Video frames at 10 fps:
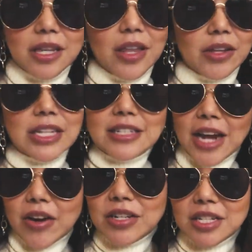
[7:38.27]
The
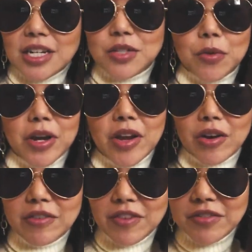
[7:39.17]
Saracens were here
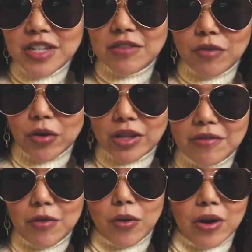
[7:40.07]
in
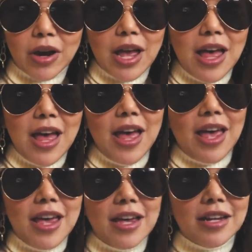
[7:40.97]
1544
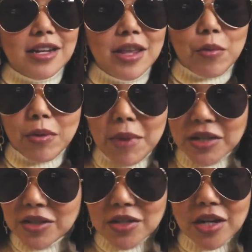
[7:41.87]
and they were
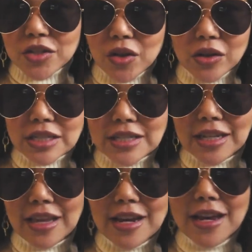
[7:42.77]
about to assault the
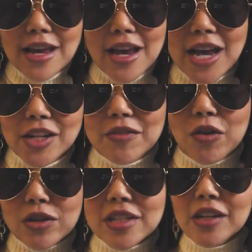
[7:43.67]
city, and of
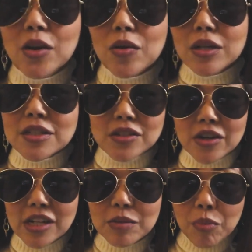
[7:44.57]
course the locals
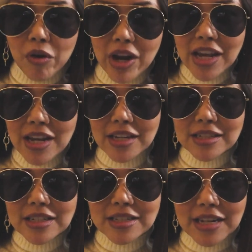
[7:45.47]
started praying
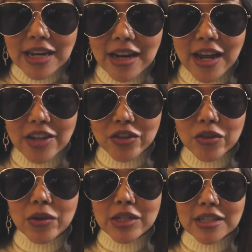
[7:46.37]
to Saint
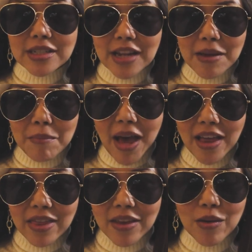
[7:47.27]
Andrew and to Saint
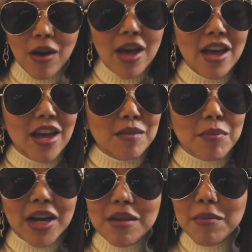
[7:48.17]
Matthew, and by a